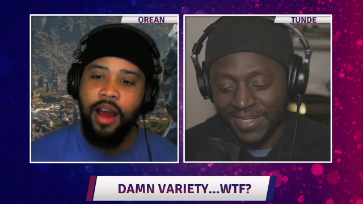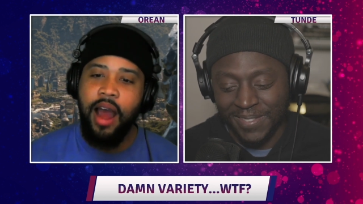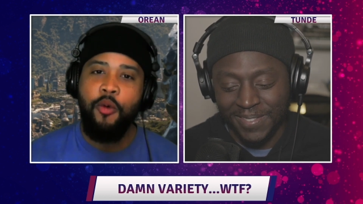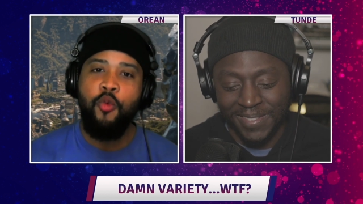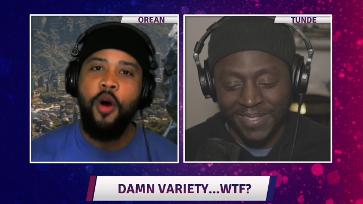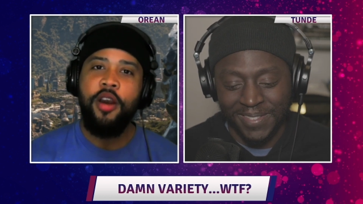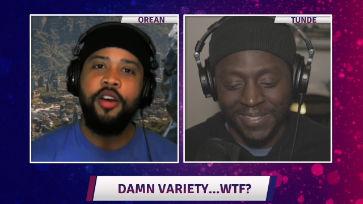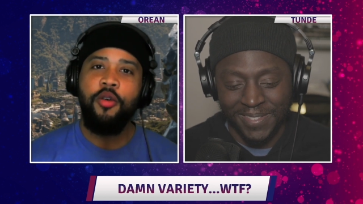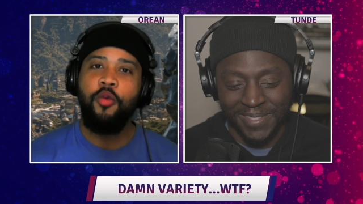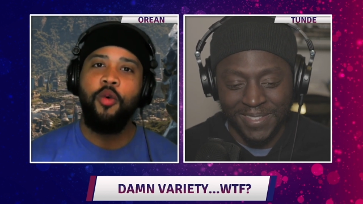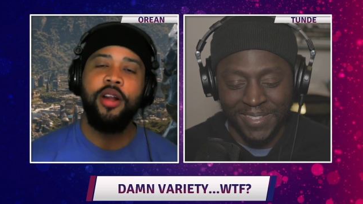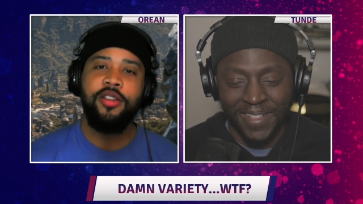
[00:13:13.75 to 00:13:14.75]
Speaker 1: I wonder
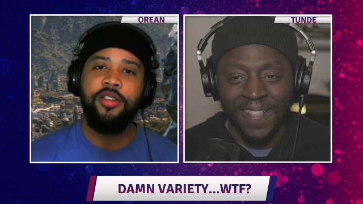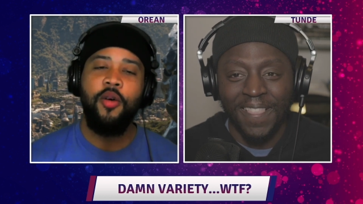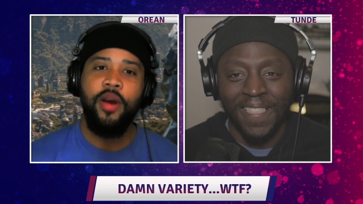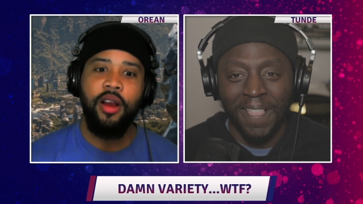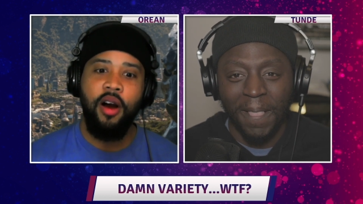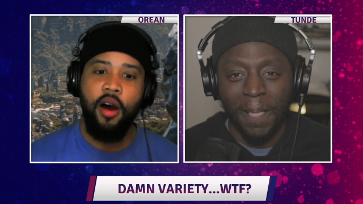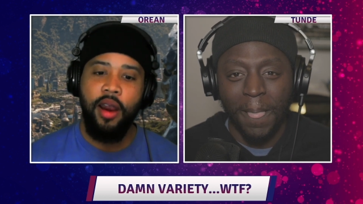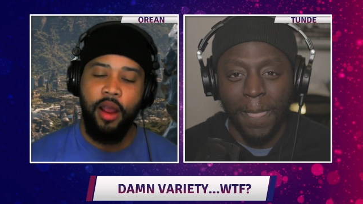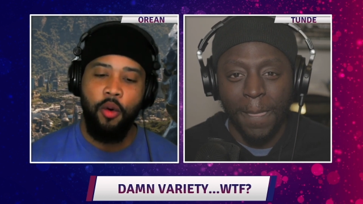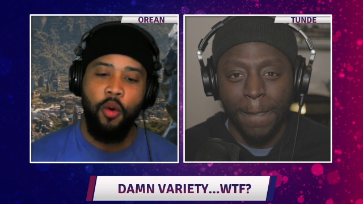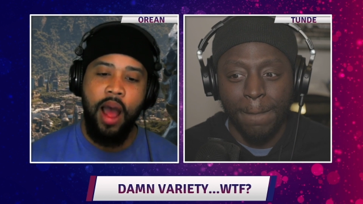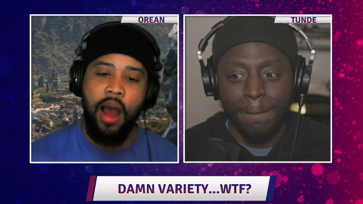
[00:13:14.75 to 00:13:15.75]
what's going on, like
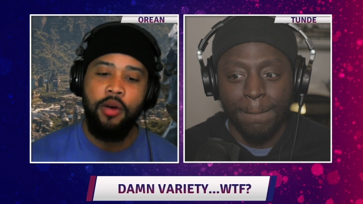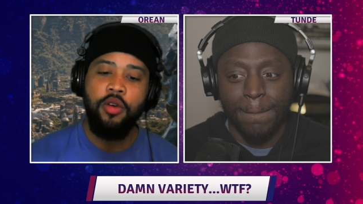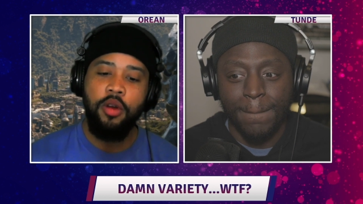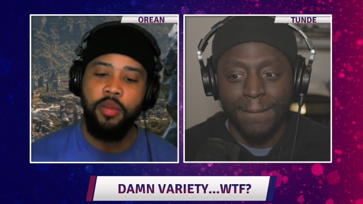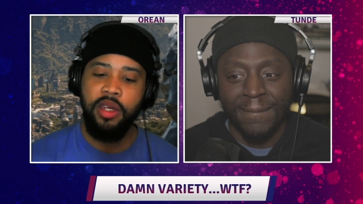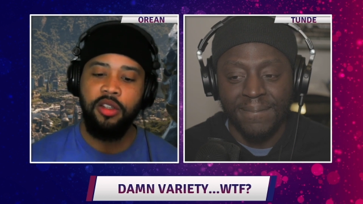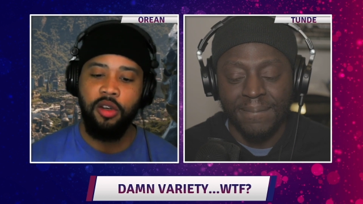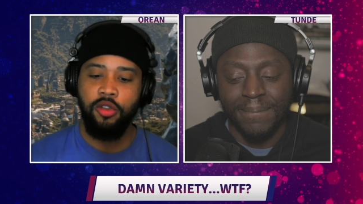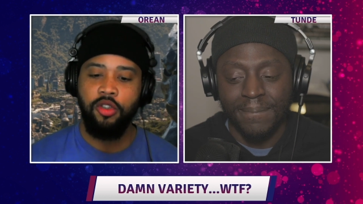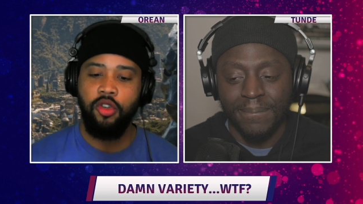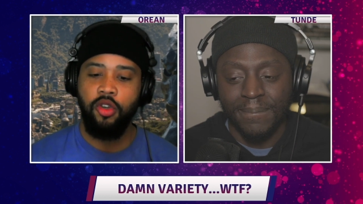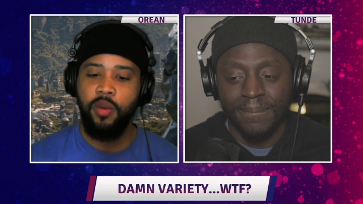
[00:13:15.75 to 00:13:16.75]
how you could be so
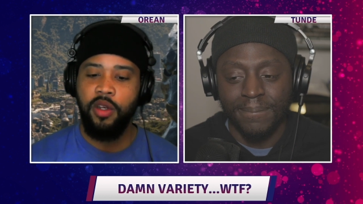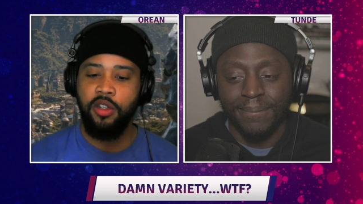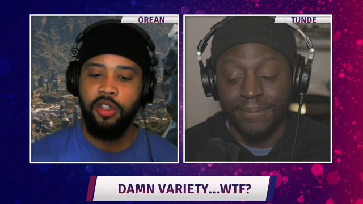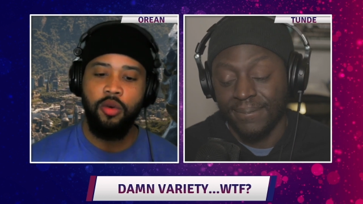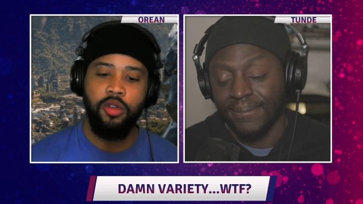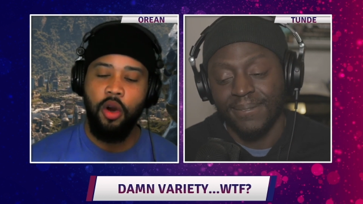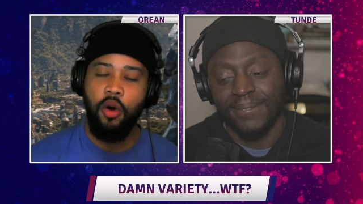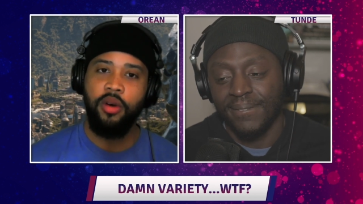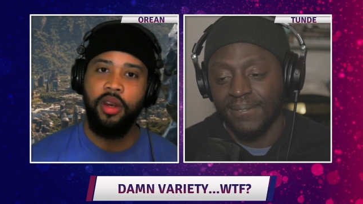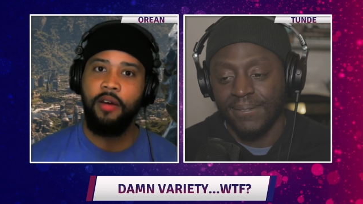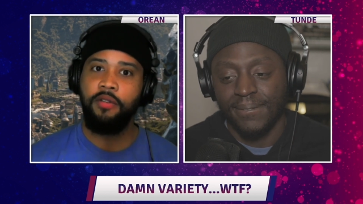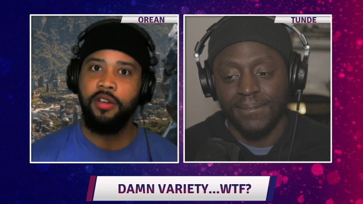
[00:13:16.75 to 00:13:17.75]
stupid and so
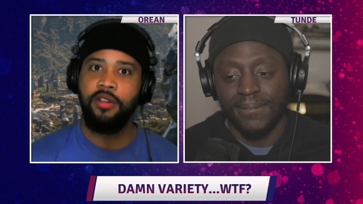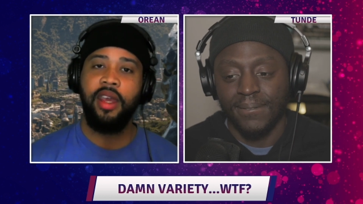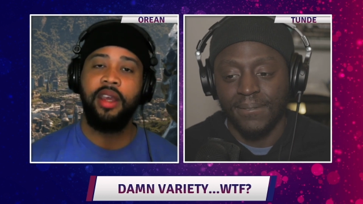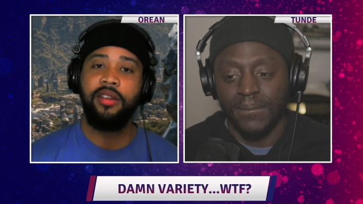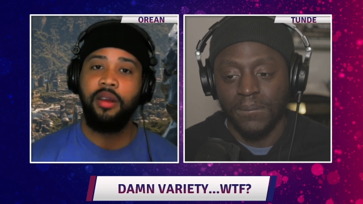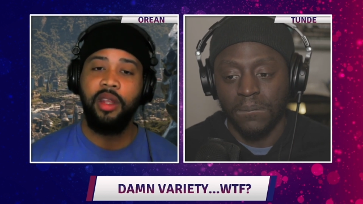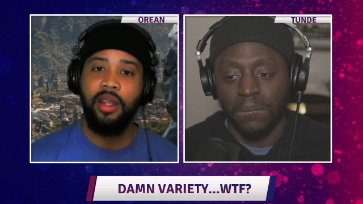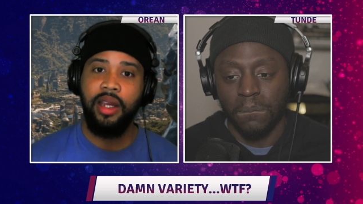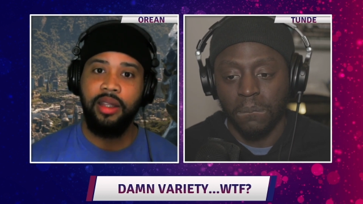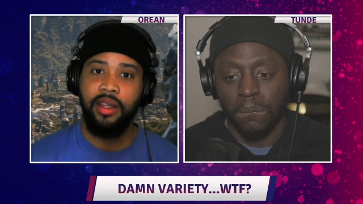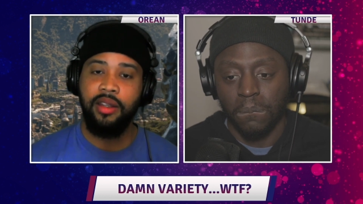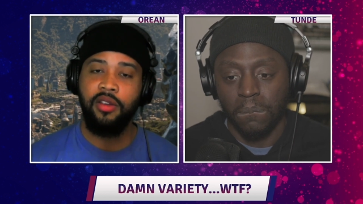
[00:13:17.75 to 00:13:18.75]
tone deaf to say something
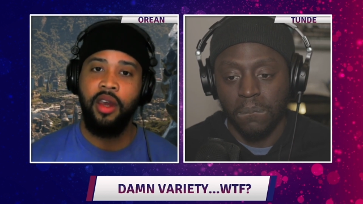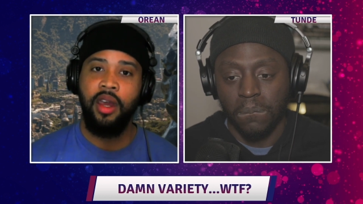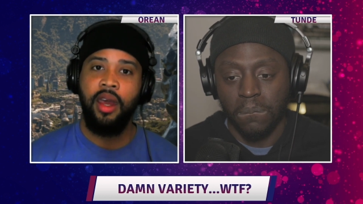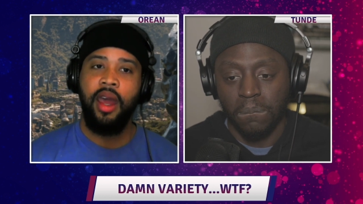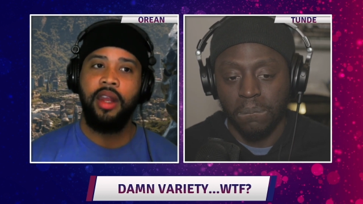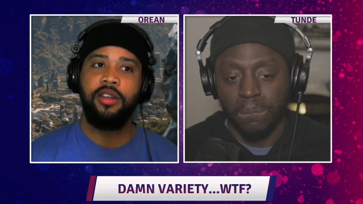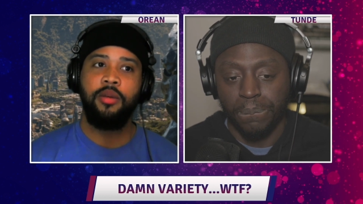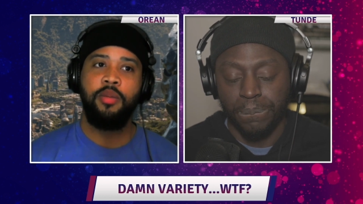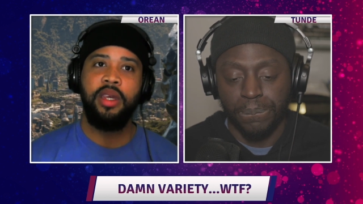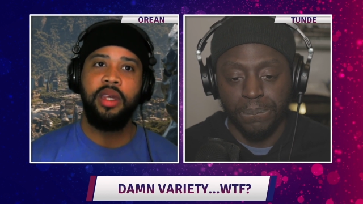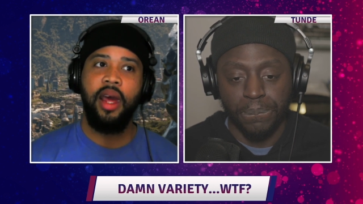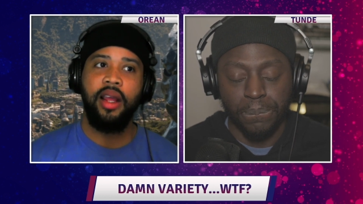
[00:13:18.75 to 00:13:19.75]
like this and to
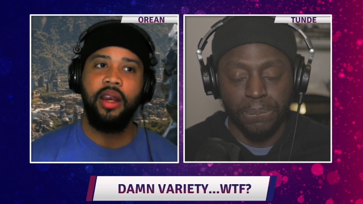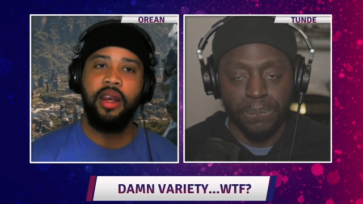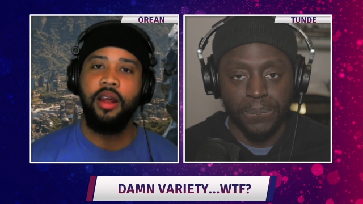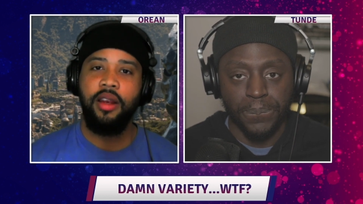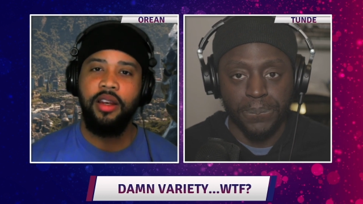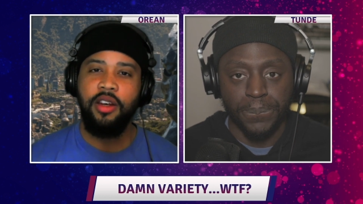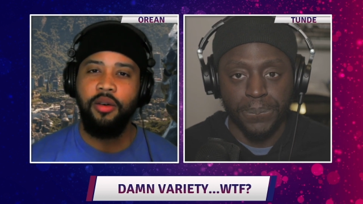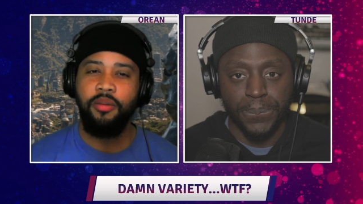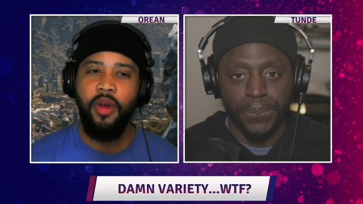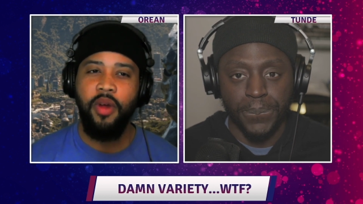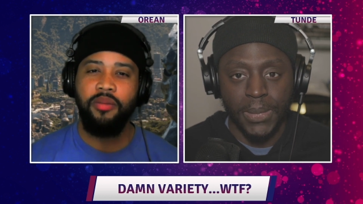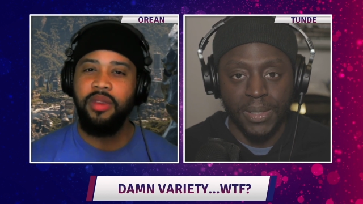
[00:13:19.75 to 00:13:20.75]
be like, you know,
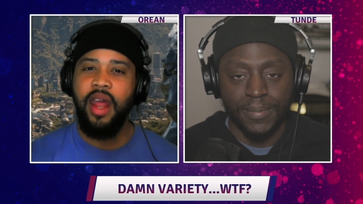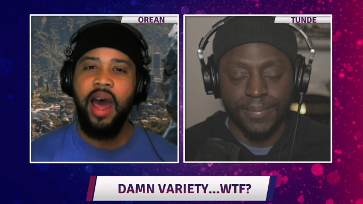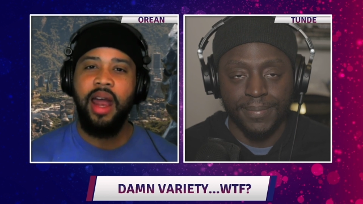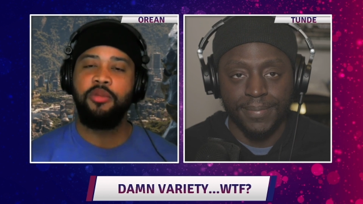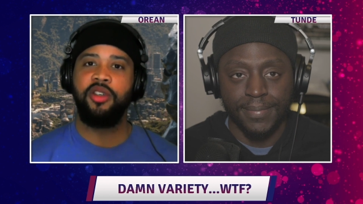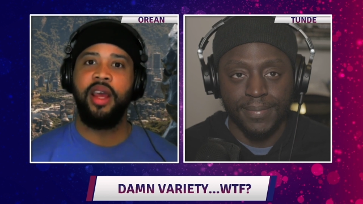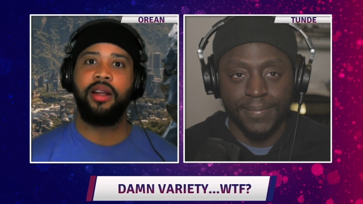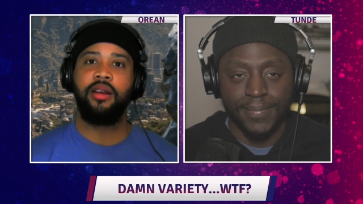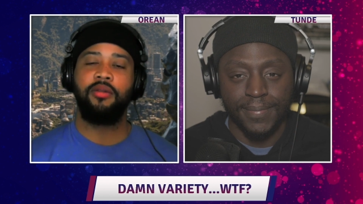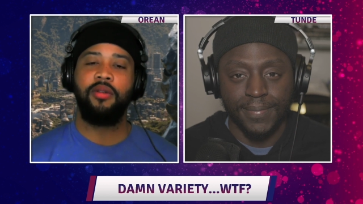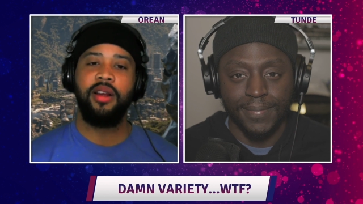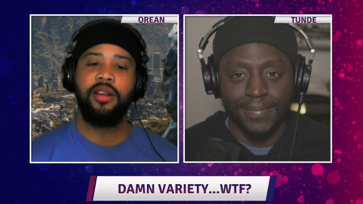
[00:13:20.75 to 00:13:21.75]
not
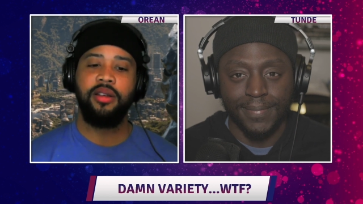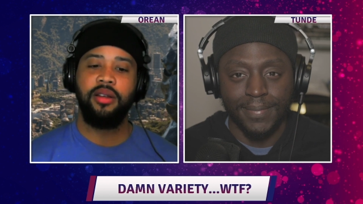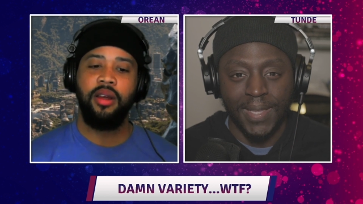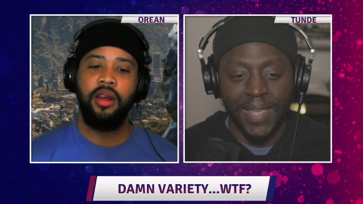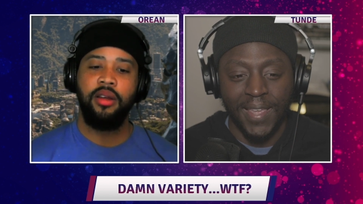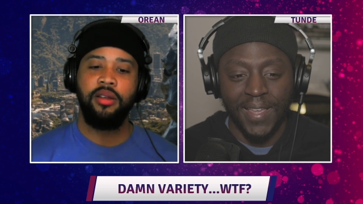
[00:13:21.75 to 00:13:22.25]
objective, right? To